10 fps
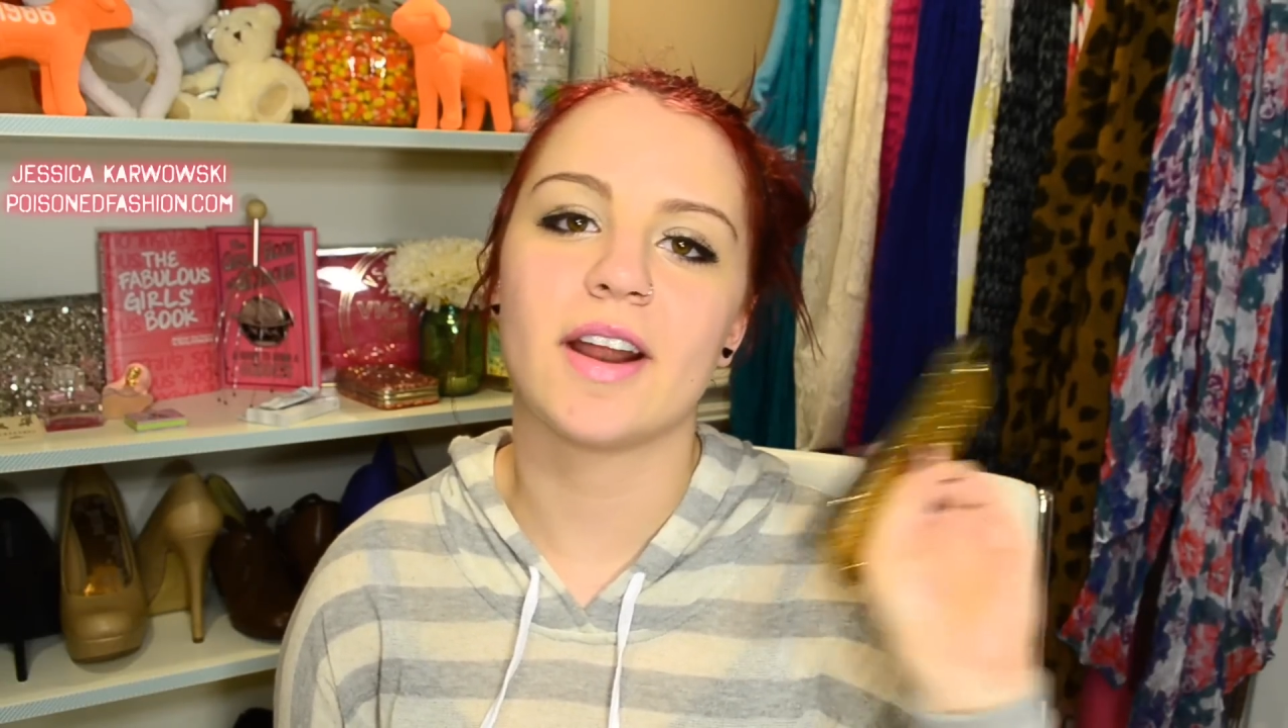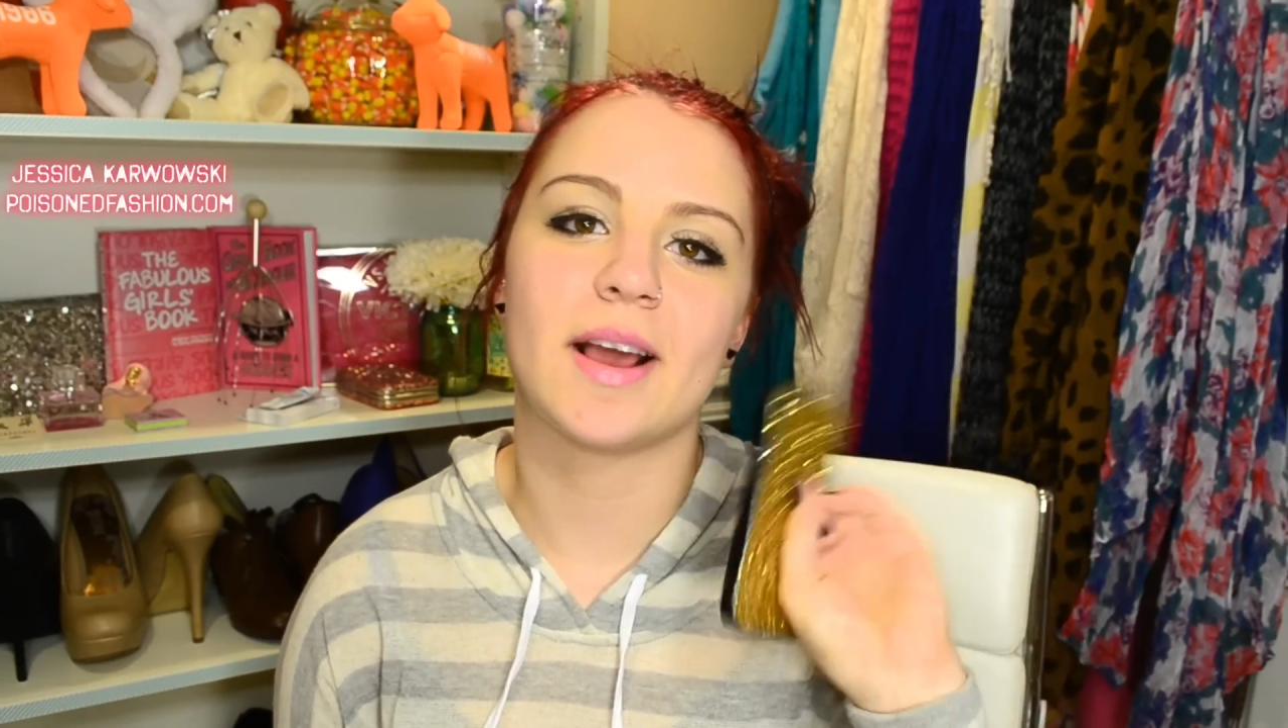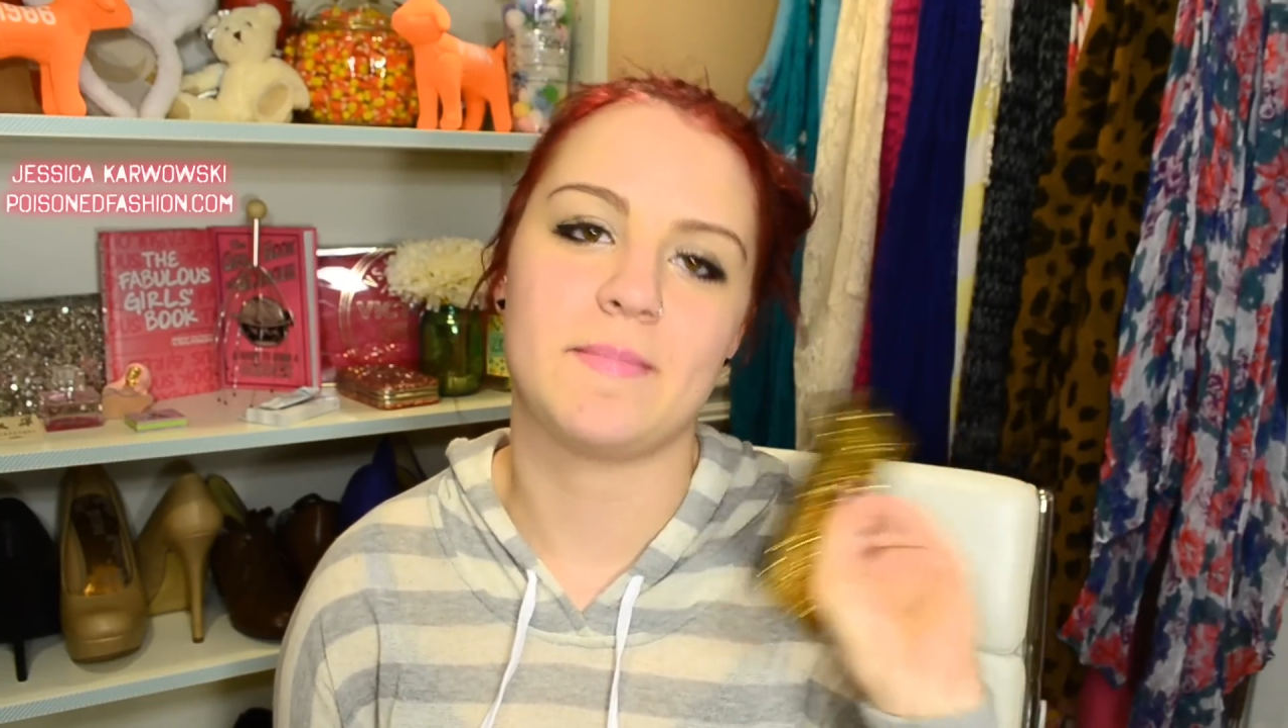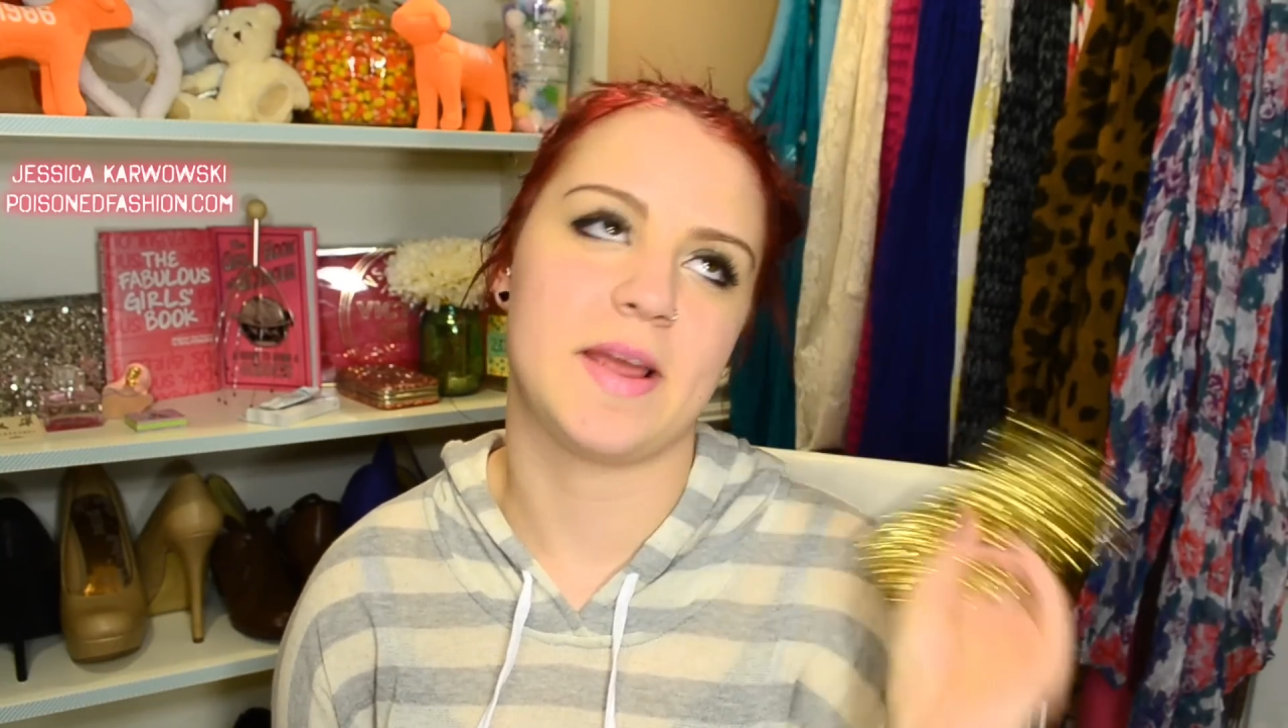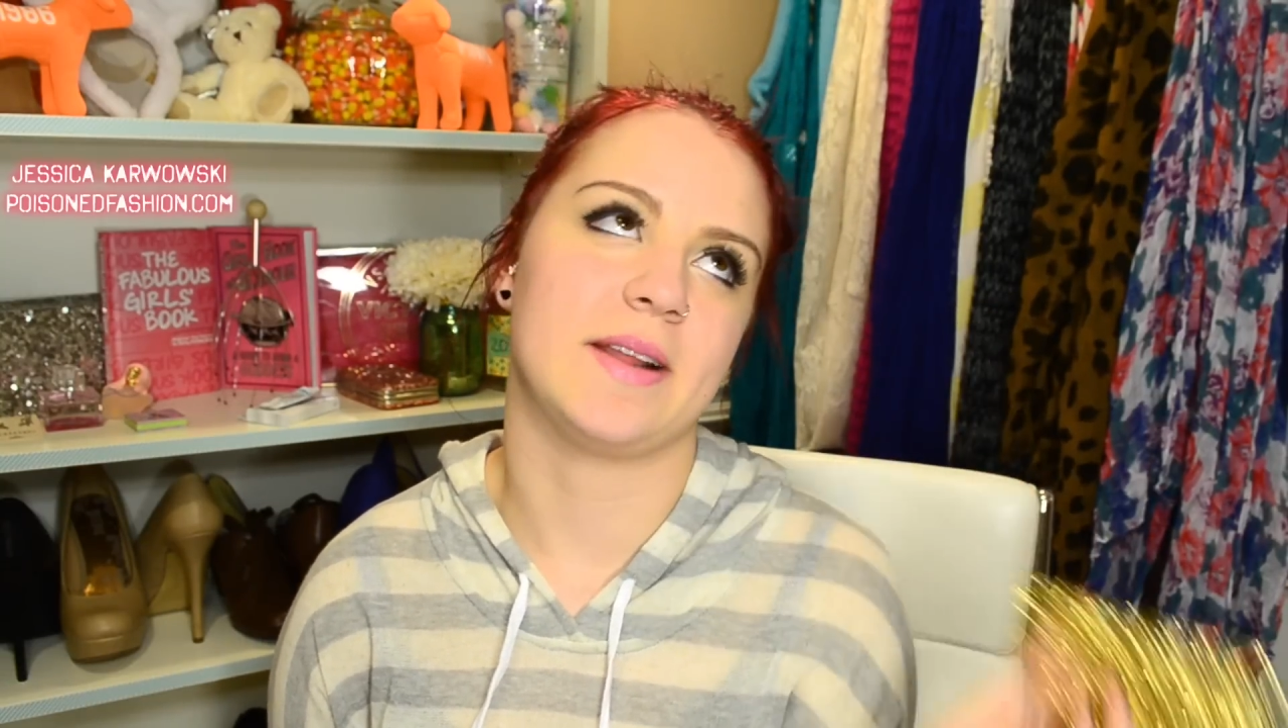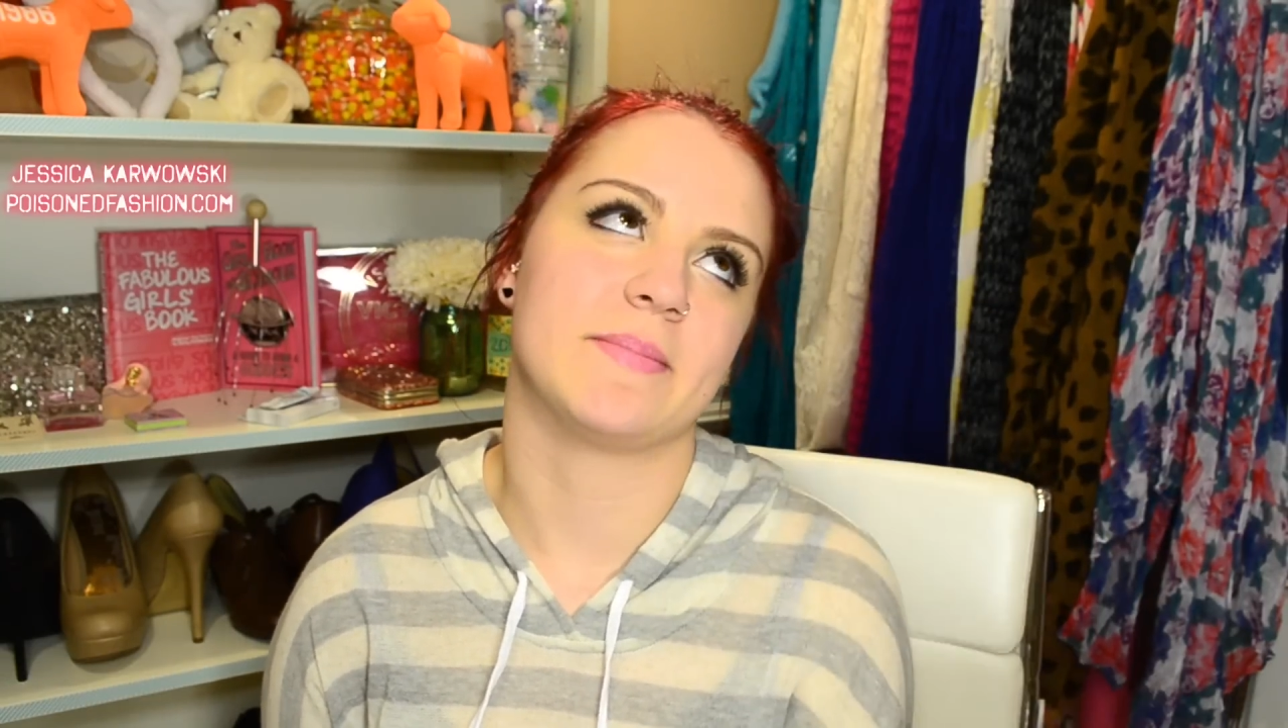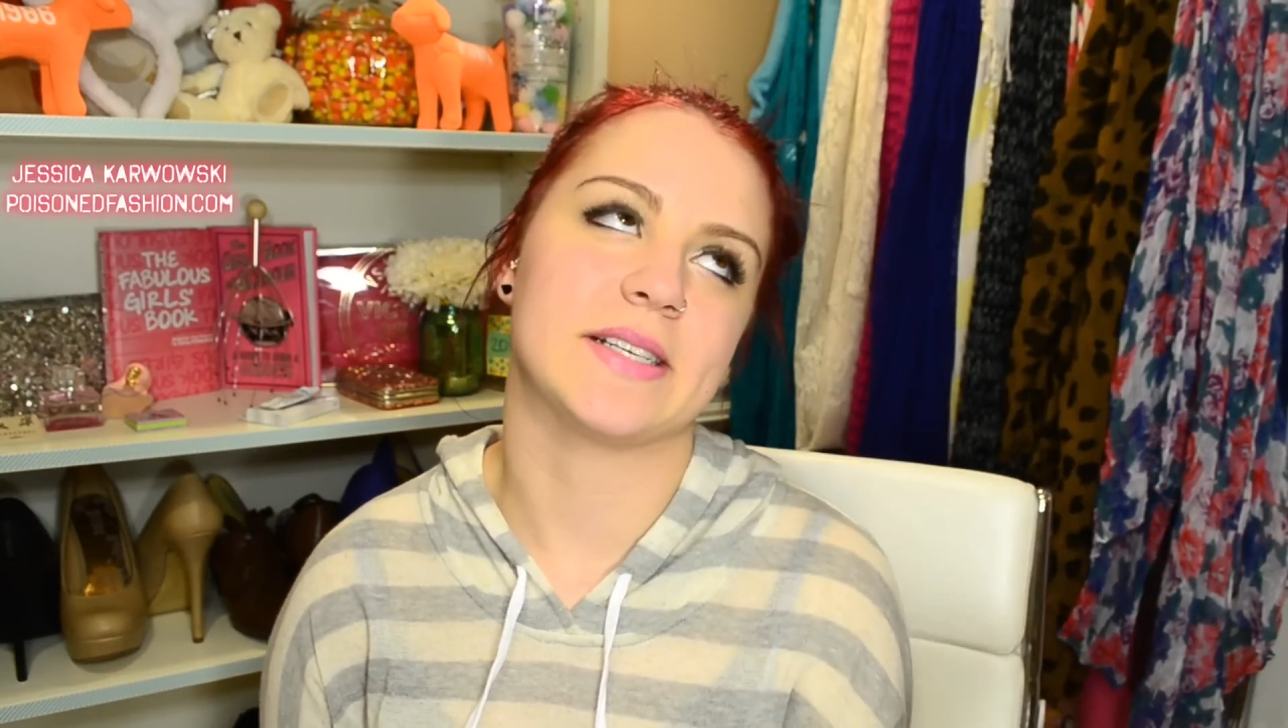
and I made it